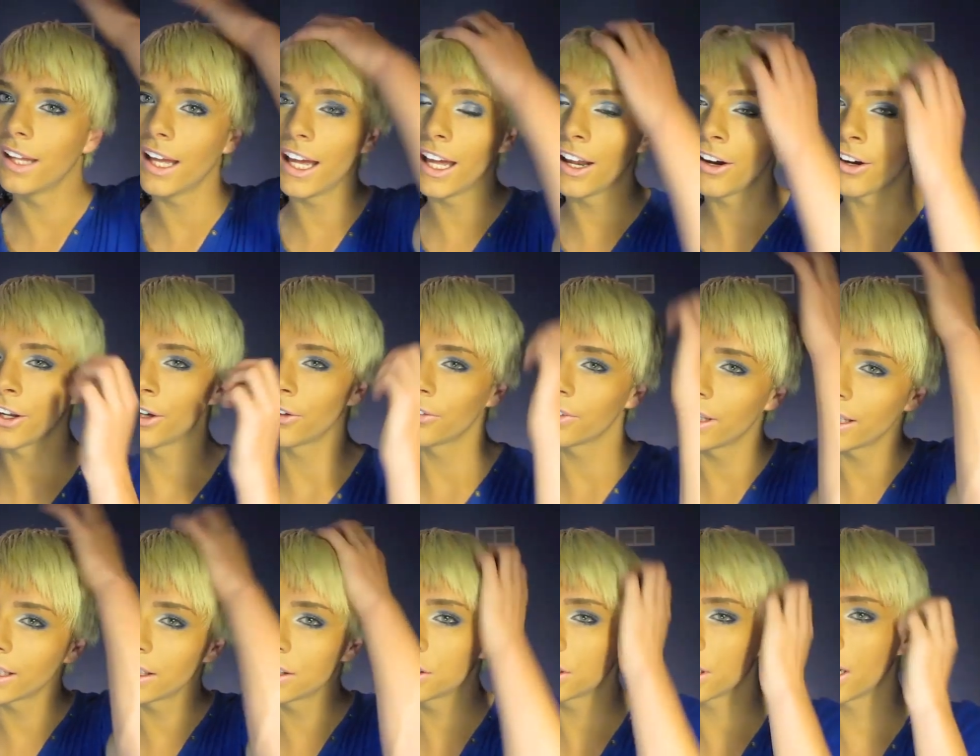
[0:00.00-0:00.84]
I don't know,
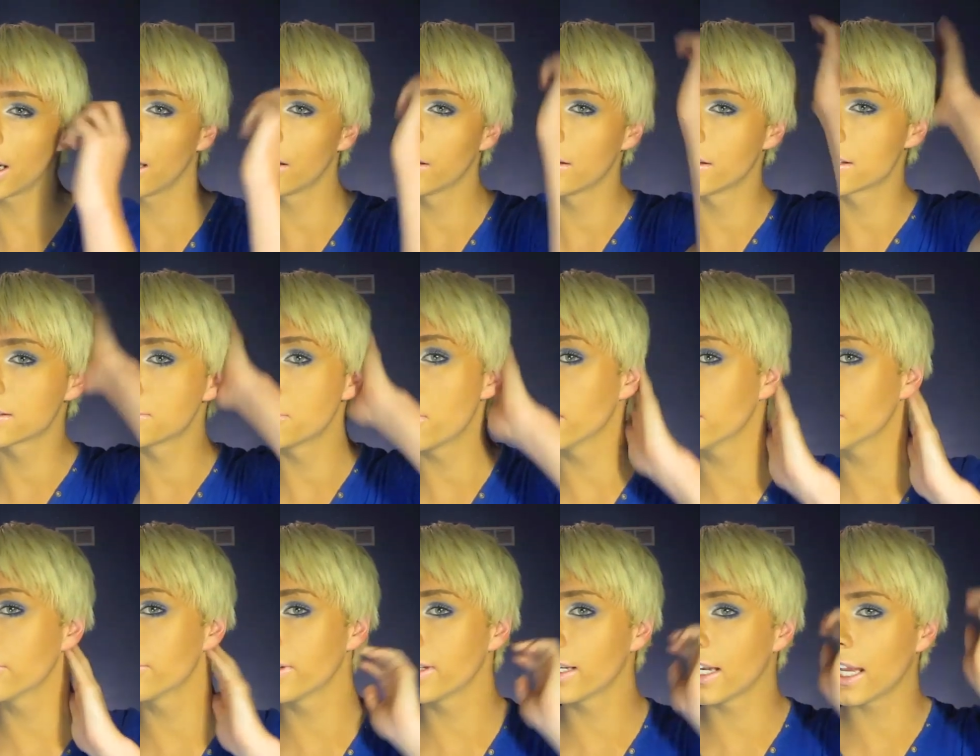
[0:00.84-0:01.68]
like the smell
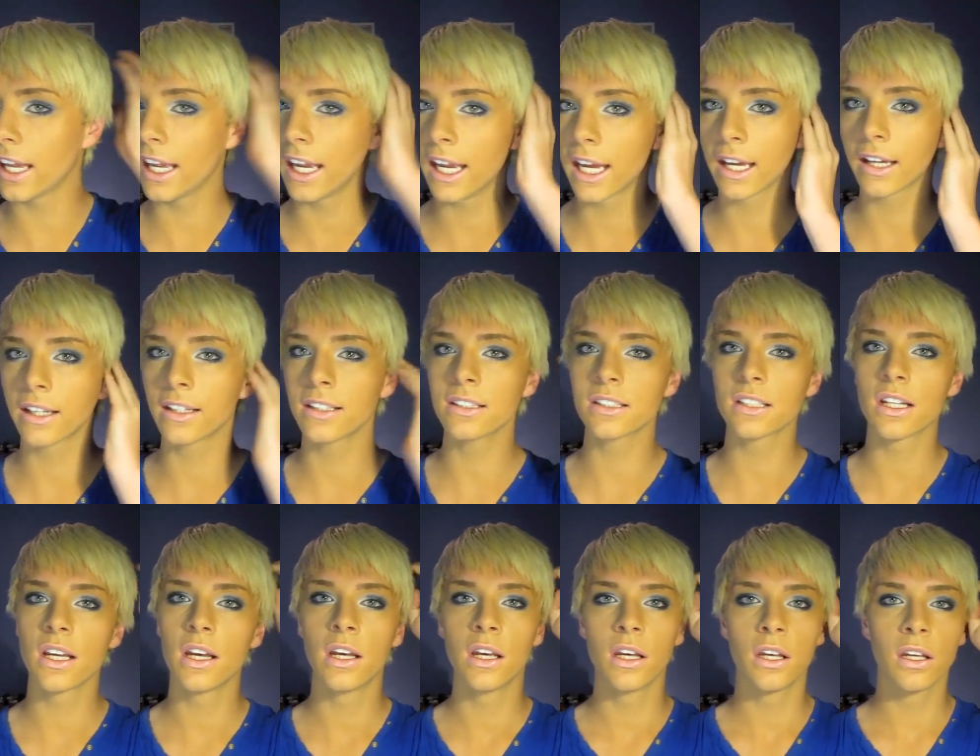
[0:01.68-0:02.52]
of it and
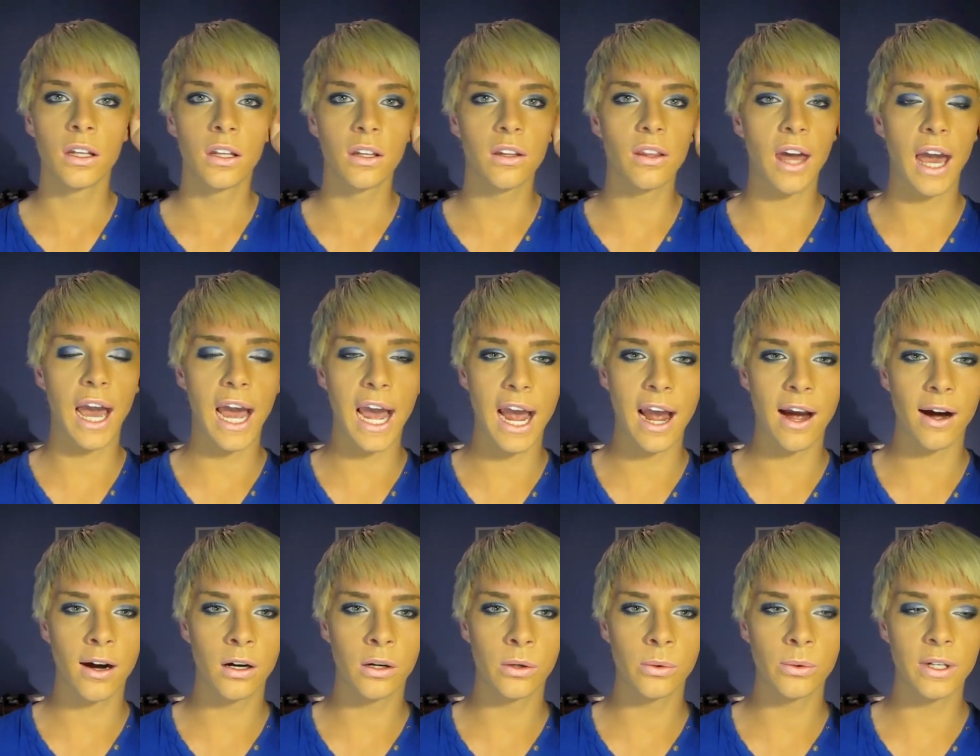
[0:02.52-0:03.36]

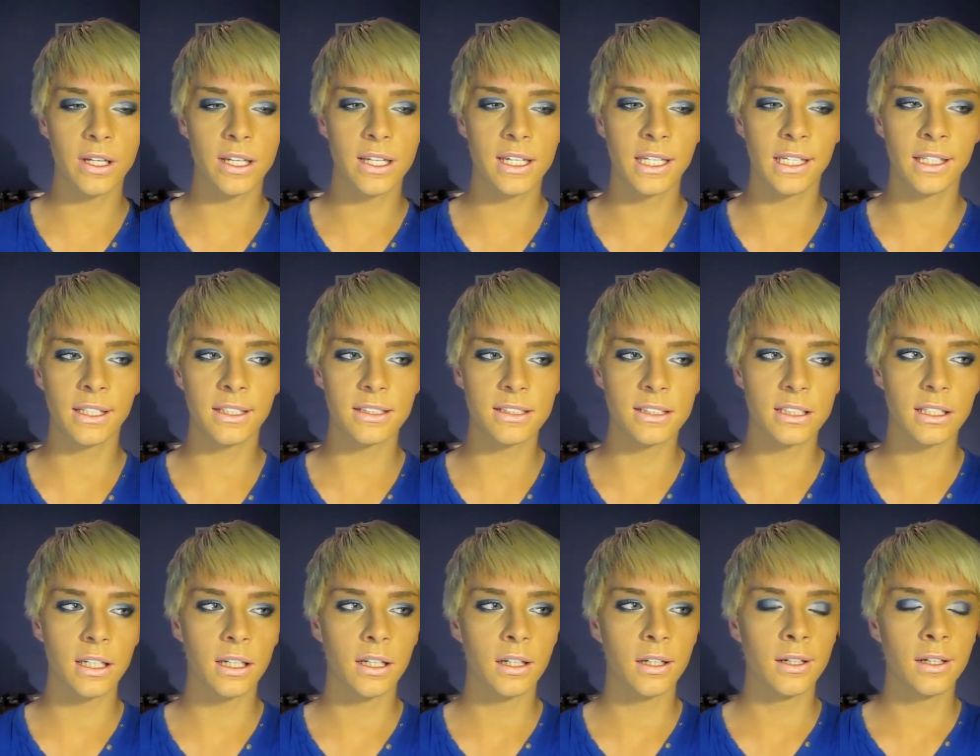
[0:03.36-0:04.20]
how it
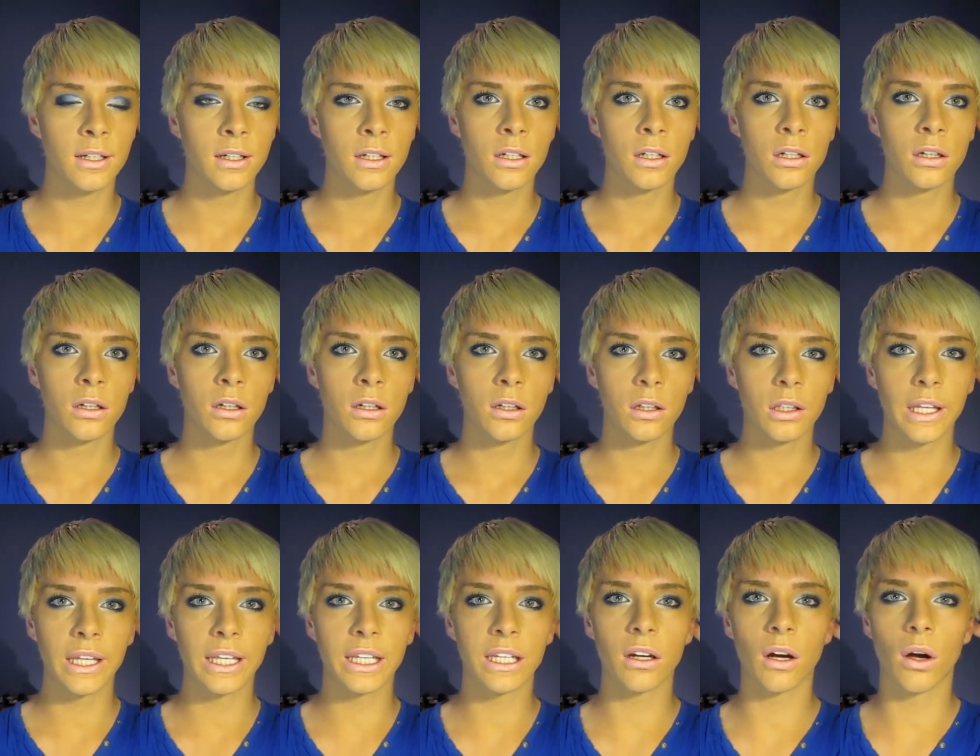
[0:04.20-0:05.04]

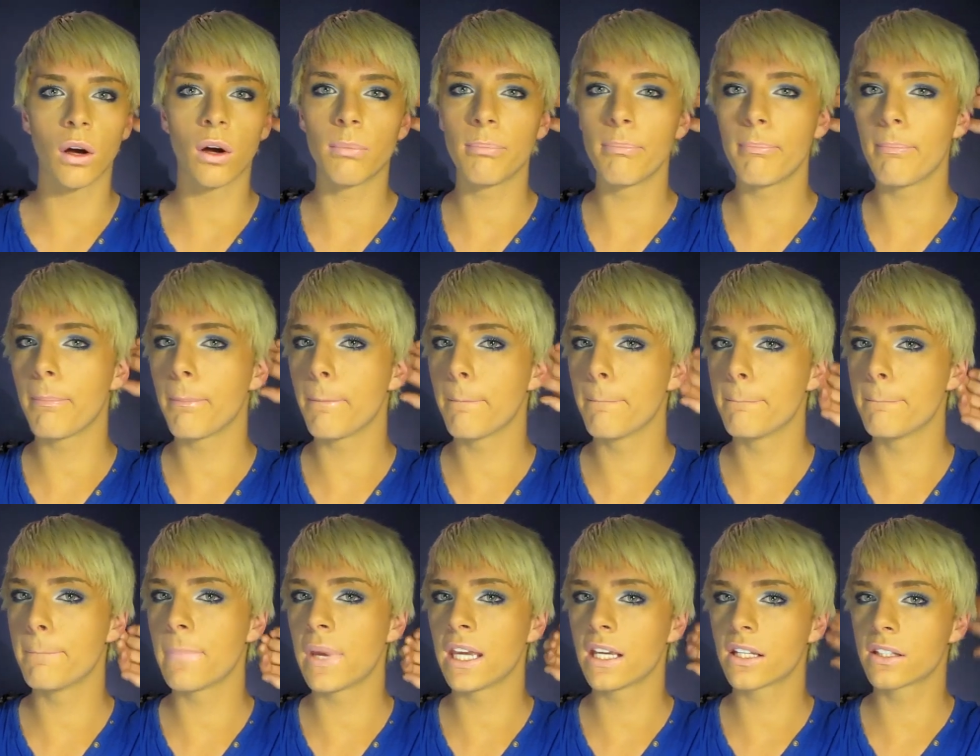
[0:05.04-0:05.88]
like
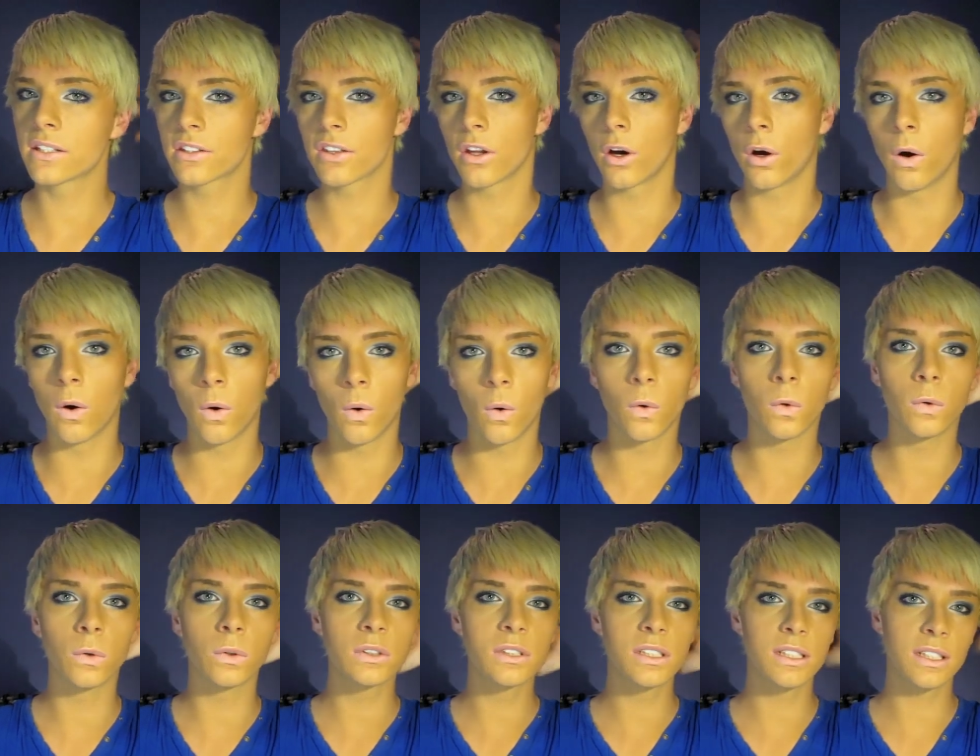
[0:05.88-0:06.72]
makes the
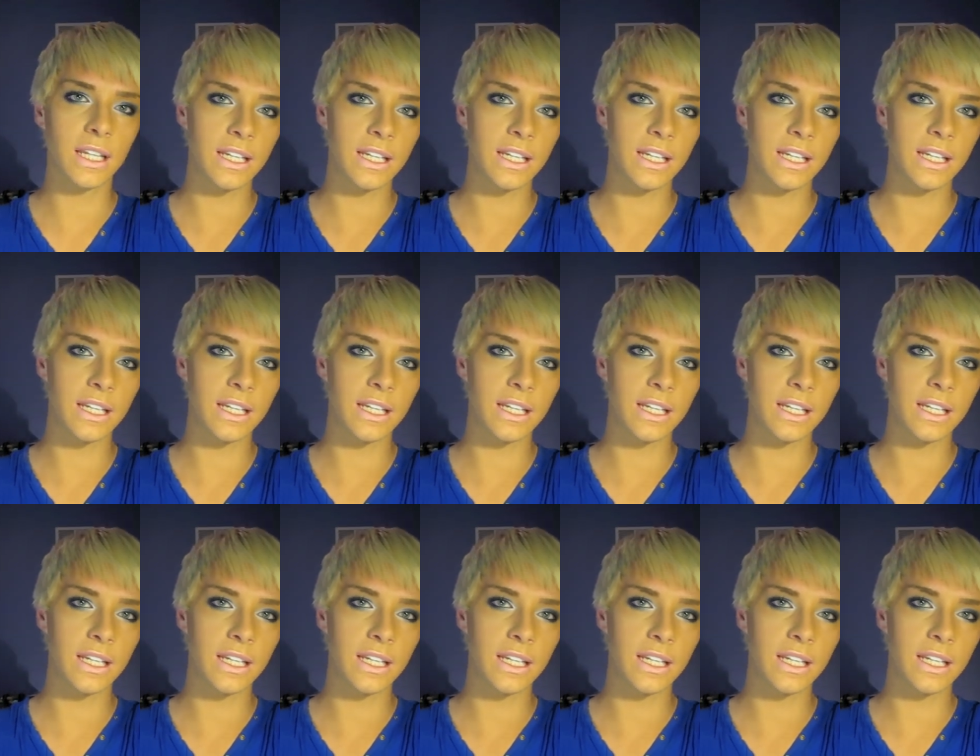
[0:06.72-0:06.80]
hold.